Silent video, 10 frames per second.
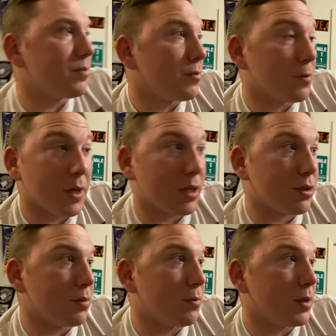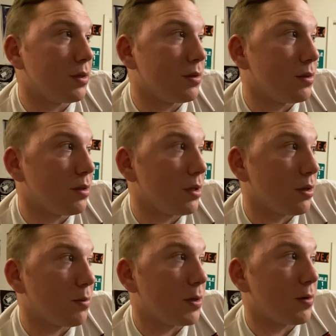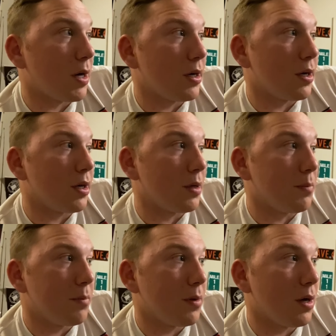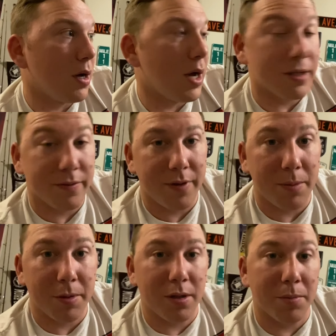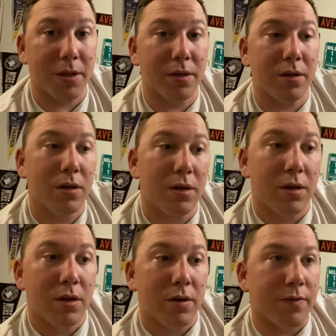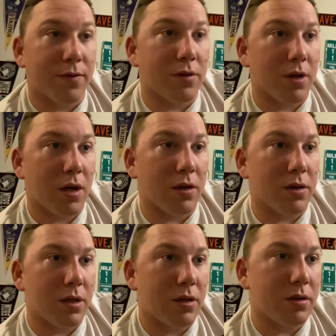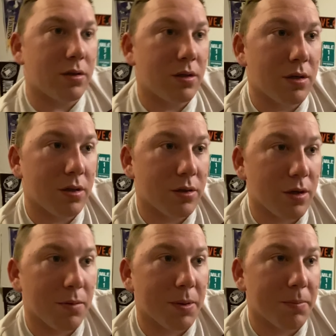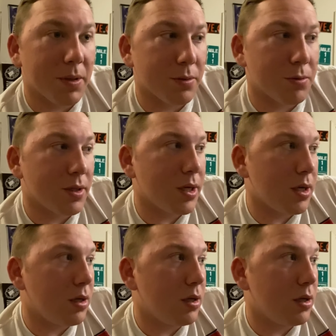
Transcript: we actually went and did a little bit of riding today. Had some family come in for the holidays, so I've been busy with that.